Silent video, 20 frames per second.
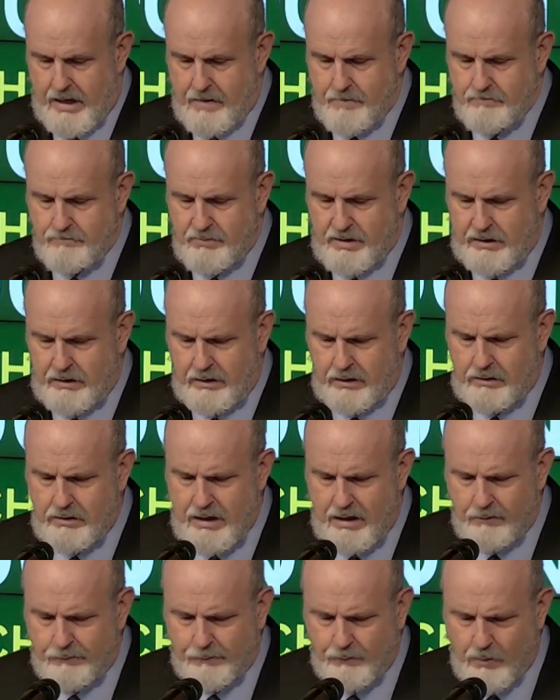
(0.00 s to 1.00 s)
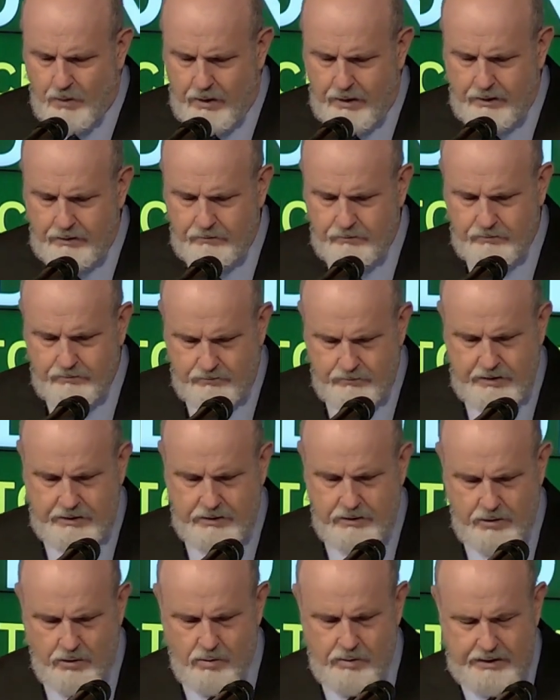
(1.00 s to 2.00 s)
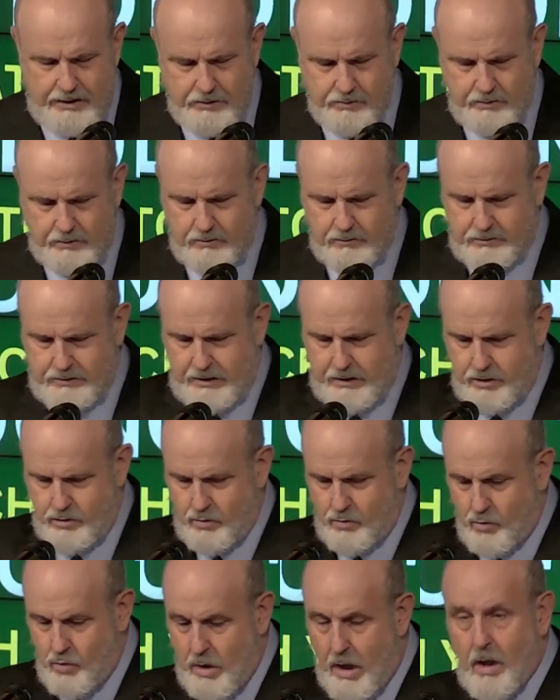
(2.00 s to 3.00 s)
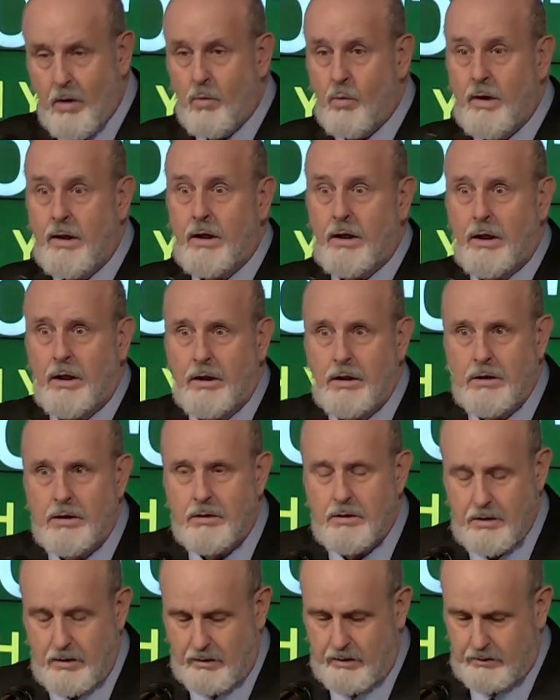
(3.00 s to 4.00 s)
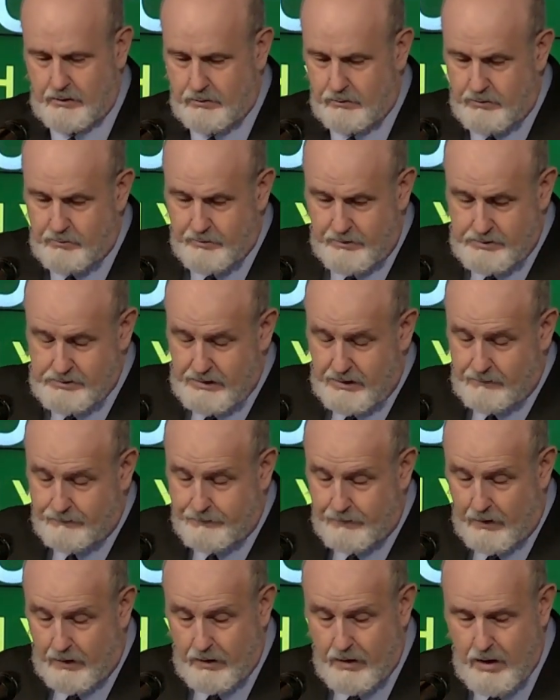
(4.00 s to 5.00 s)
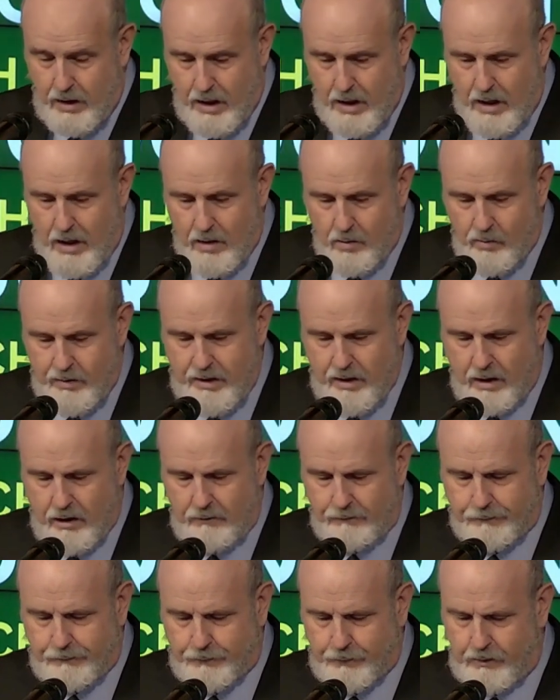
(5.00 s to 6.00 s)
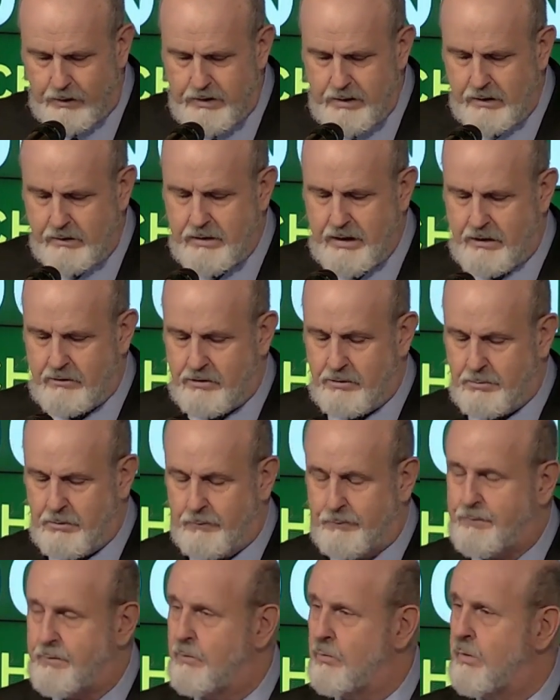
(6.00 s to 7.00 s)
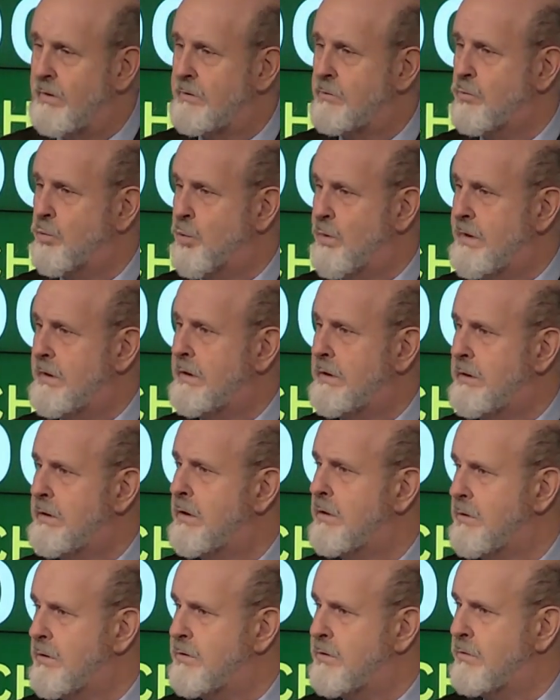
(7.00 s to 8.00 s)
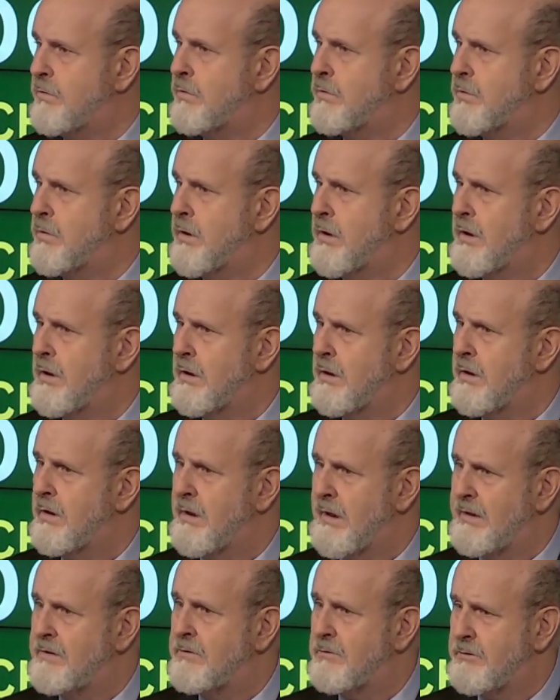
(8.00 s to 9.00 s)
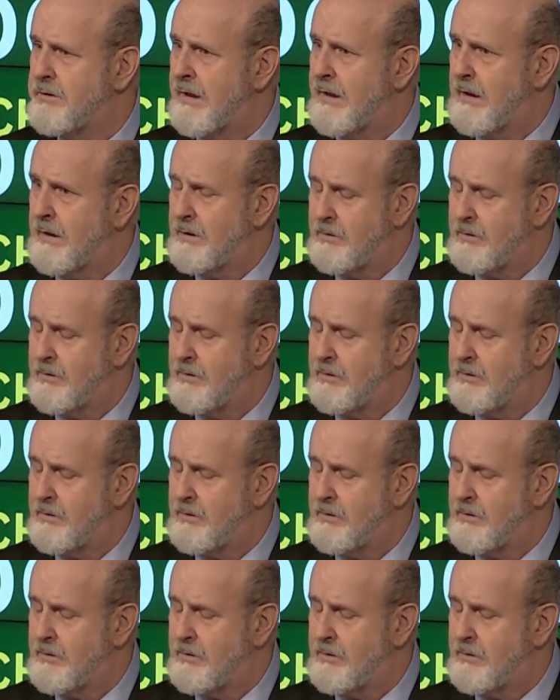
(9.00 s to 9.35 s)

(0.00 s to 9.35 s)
Meaning, therefore, that you, and I shouldn't say you, we, include myself here, we are fully accountable for what we do and say.